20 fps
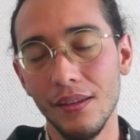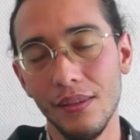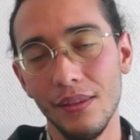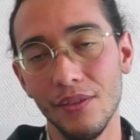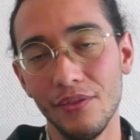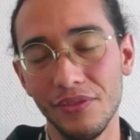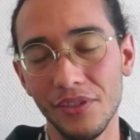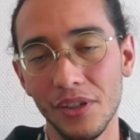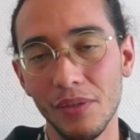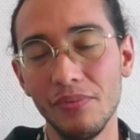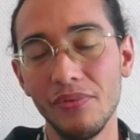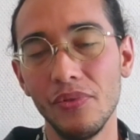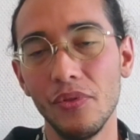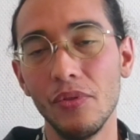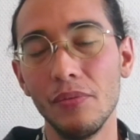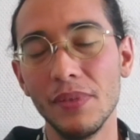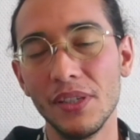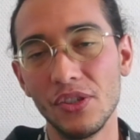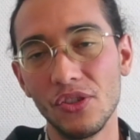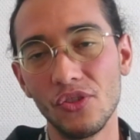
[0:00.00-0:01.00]
The verb
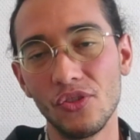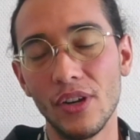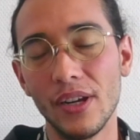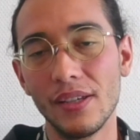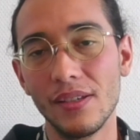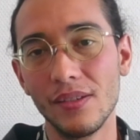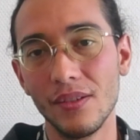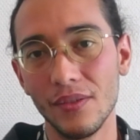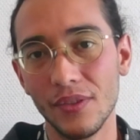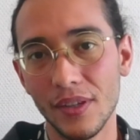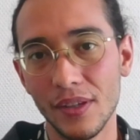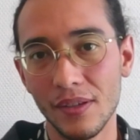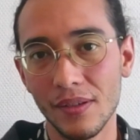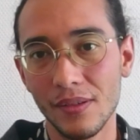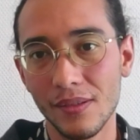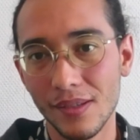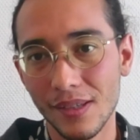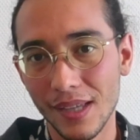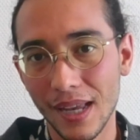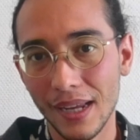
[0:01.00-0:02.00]
form is stressed on the
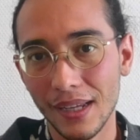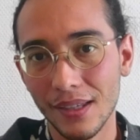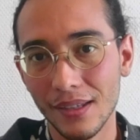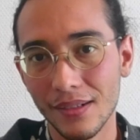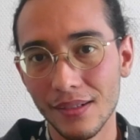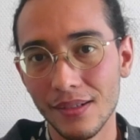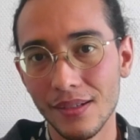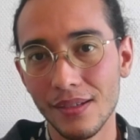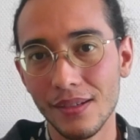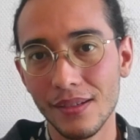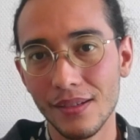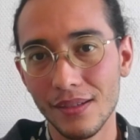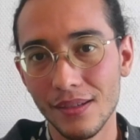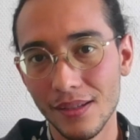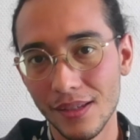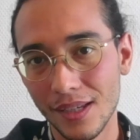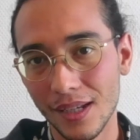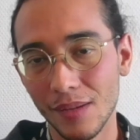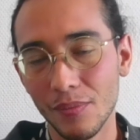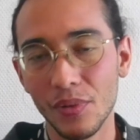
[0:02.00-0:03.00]
second
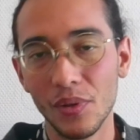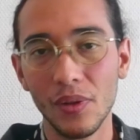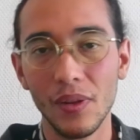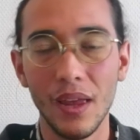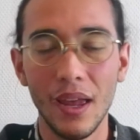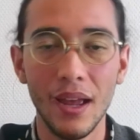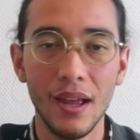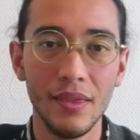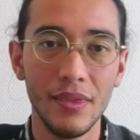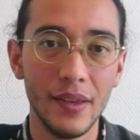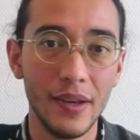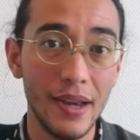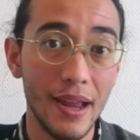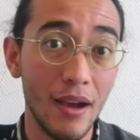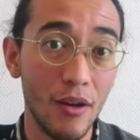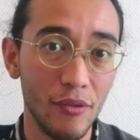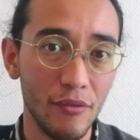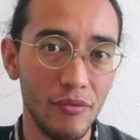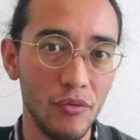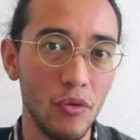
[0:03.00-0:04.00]
syllable and the
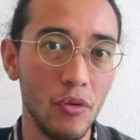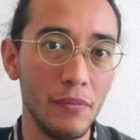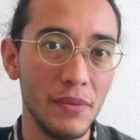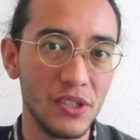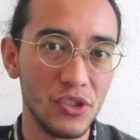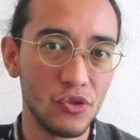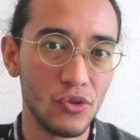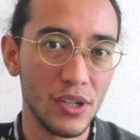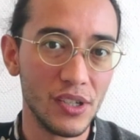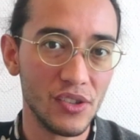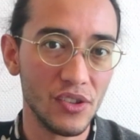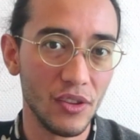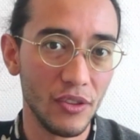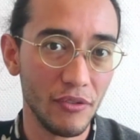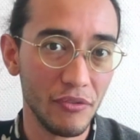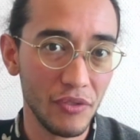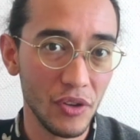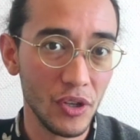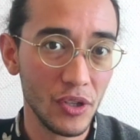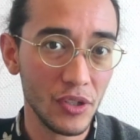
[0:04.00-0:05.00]
noun form is stressed on the
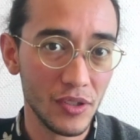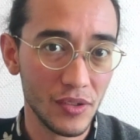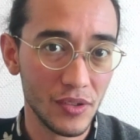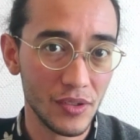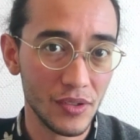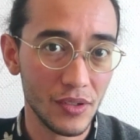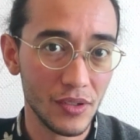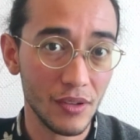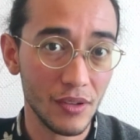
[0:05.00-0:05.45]
first